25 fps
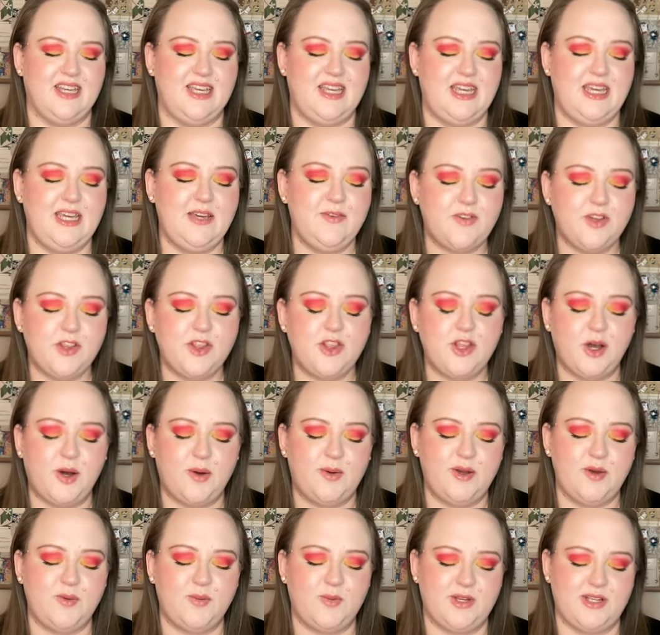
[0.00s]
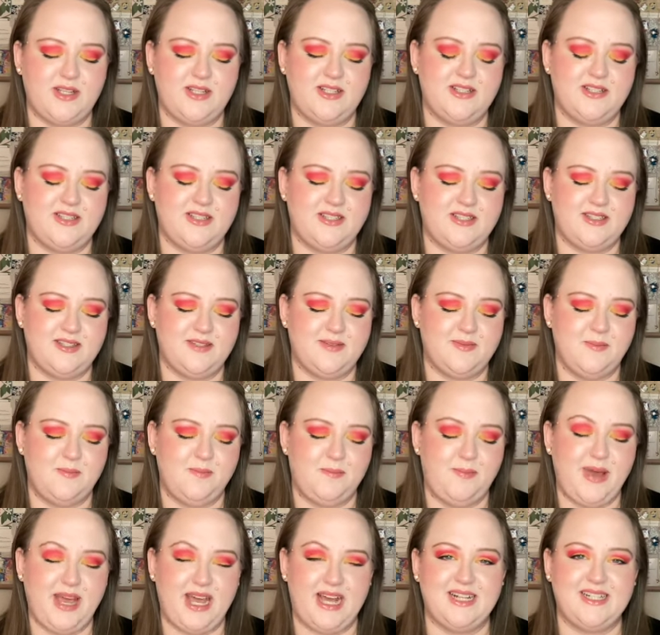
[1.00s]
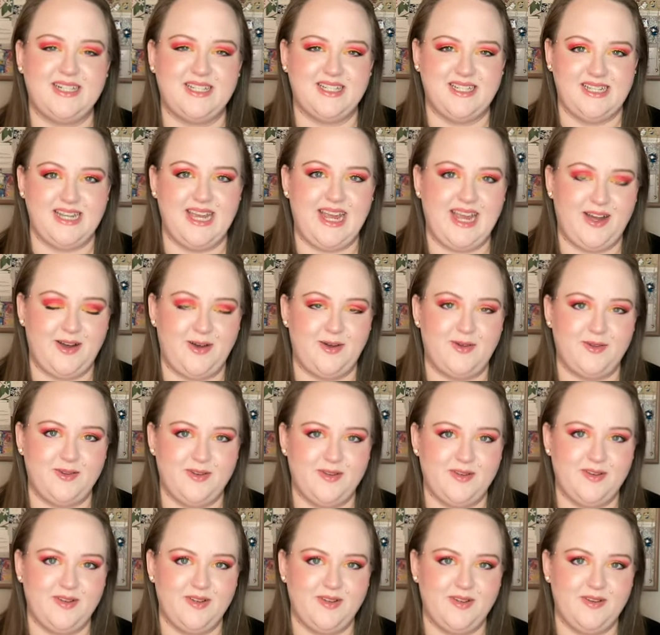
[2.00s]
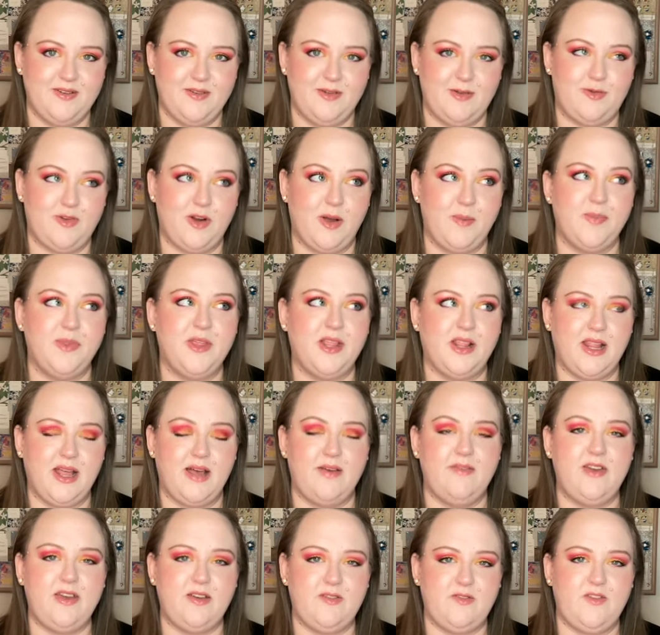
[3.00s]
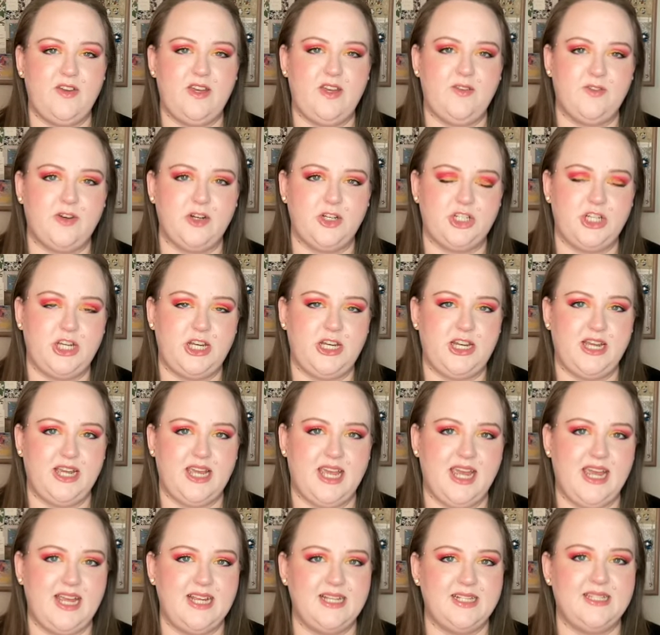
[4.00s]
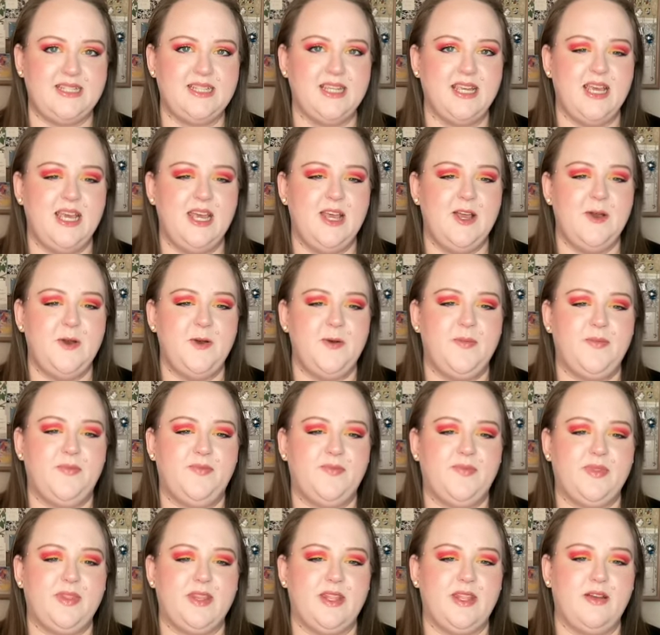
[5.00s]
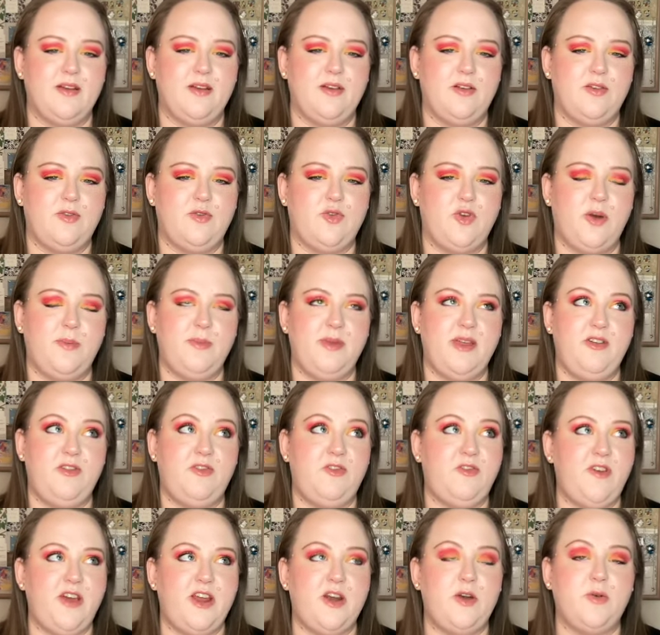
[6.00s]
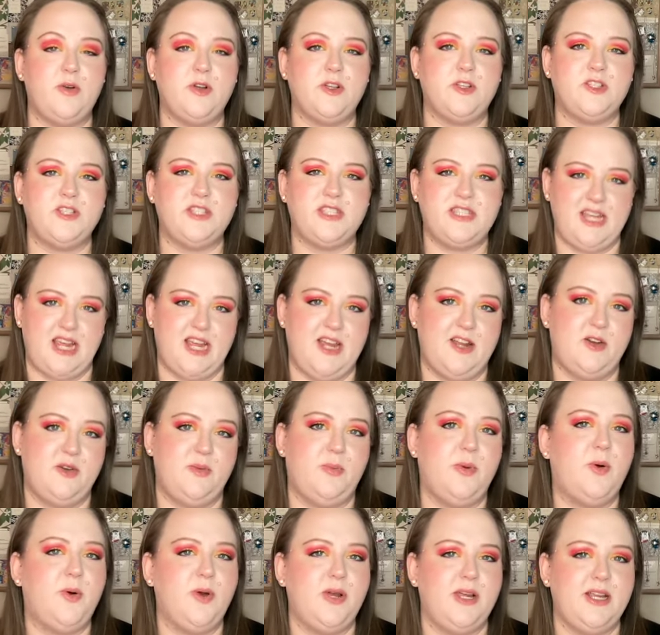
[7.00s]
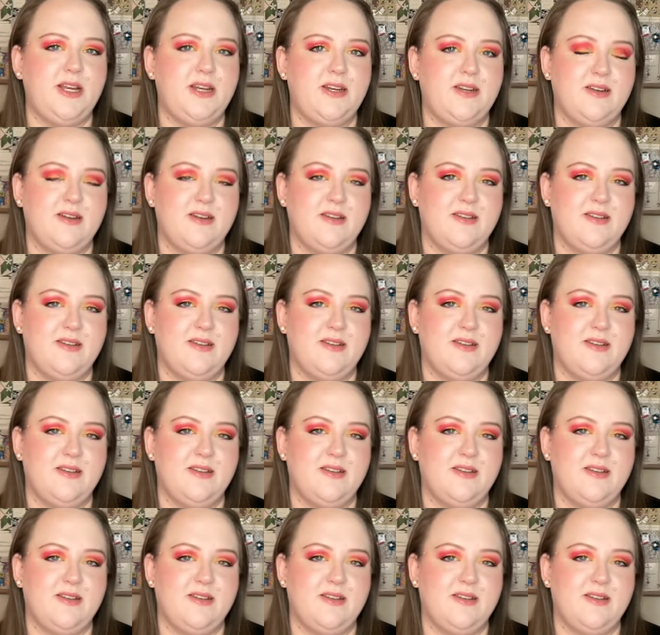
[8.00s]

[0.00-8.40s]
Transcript: even though it was passed down from the Loving v. Virginia case from a federal standpoint.